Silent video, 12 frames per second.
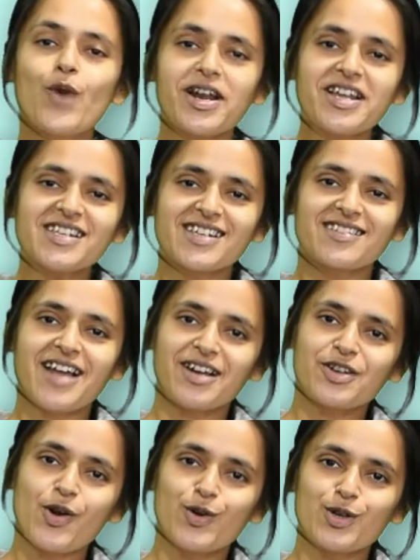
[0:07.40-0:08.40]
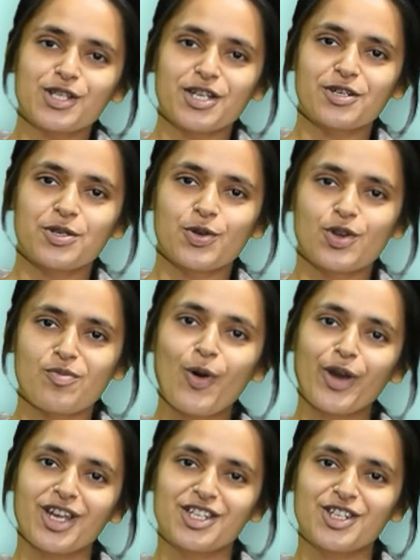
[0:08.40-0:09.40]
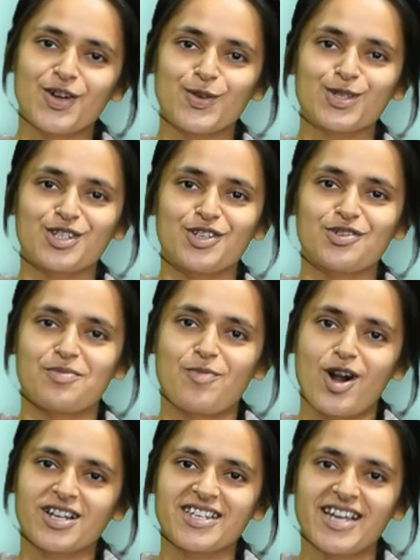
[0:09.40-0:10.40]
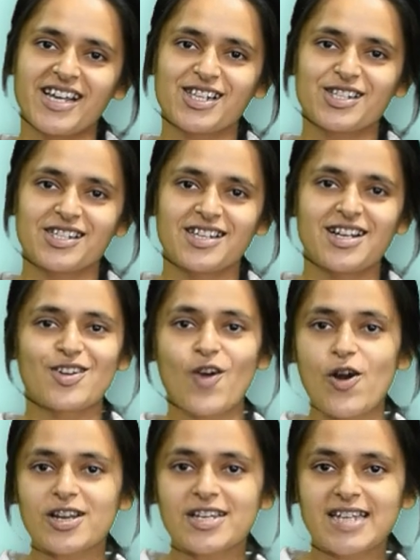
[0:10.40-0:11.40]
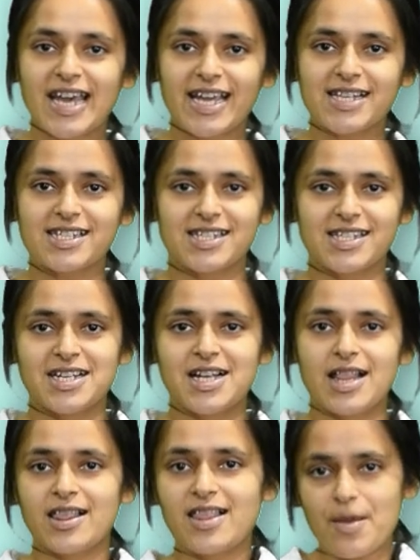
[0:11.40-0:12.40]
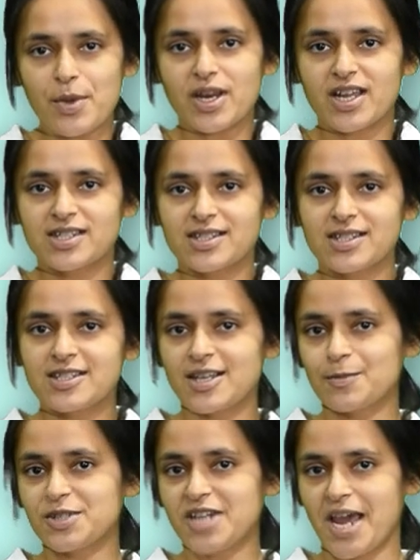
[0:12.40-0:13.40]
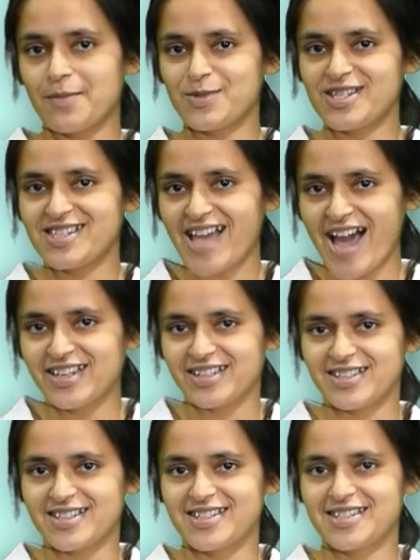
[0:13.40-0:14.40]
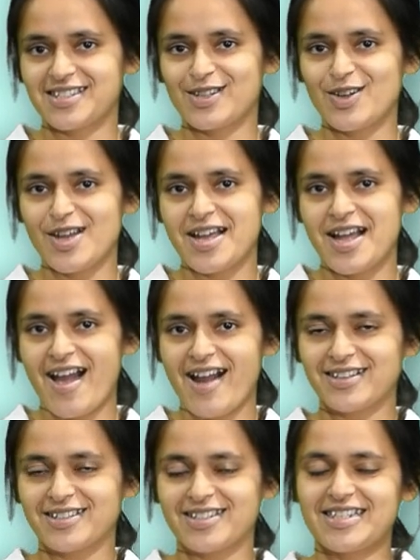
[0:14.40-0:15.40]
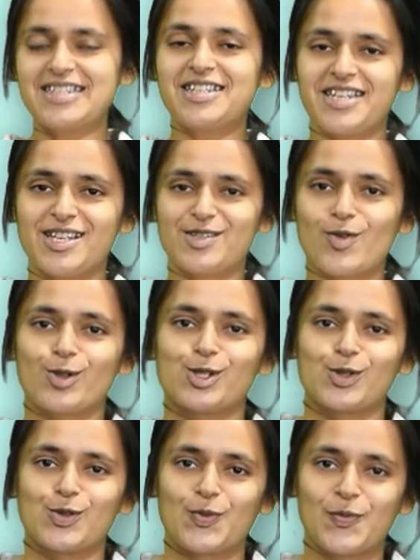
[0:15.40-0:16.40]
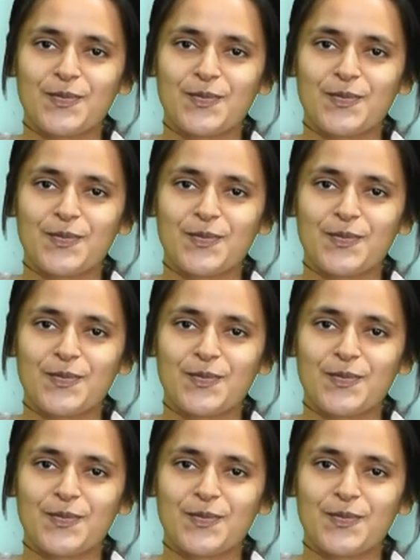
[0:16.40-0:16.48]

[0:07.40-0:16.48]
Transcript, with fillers: What is it that goes into your mojitos, your mocktails, cocktails, lemonades, sometimes salads, and teas also?